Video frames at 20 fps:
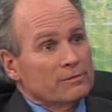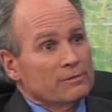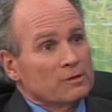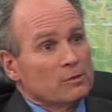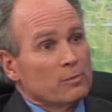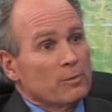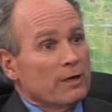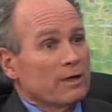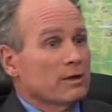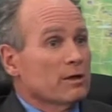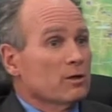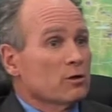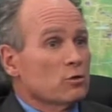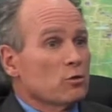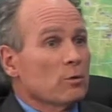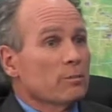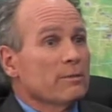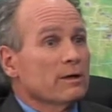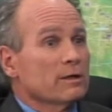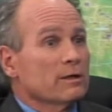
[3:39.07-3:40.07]
spent a
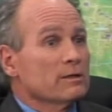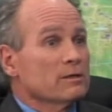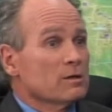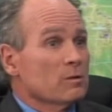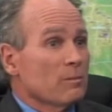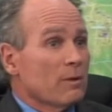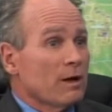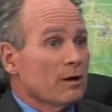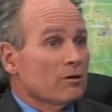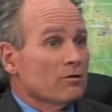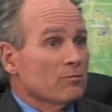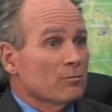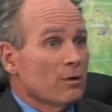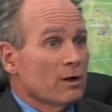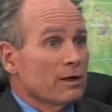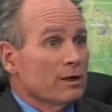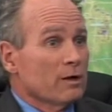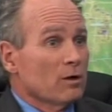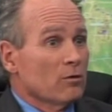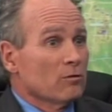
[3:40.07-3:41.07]
tremendous amount of
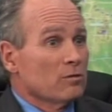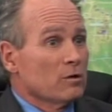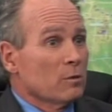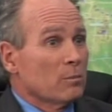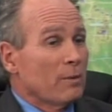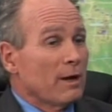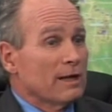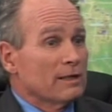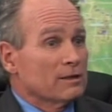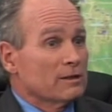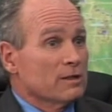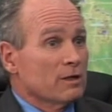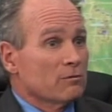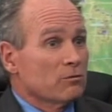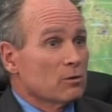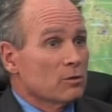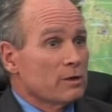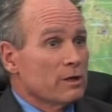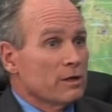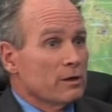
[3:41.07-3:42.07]
money over the past
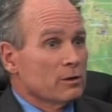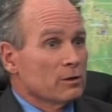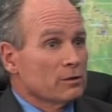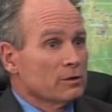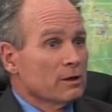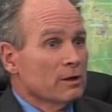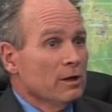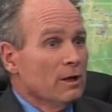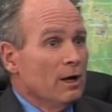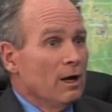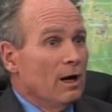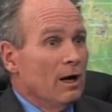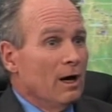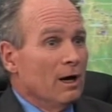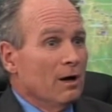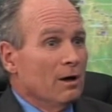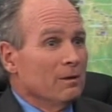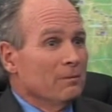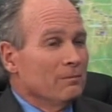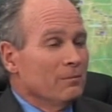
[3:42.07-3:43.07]
several years
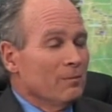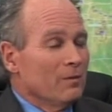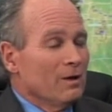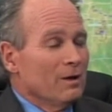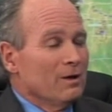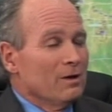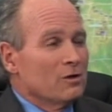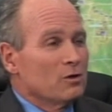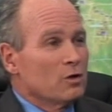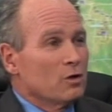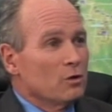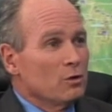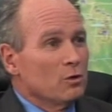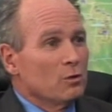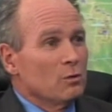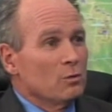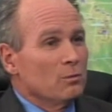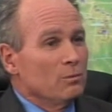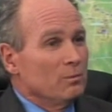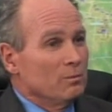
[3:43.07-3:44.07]

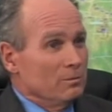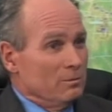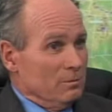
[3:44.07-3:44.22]
to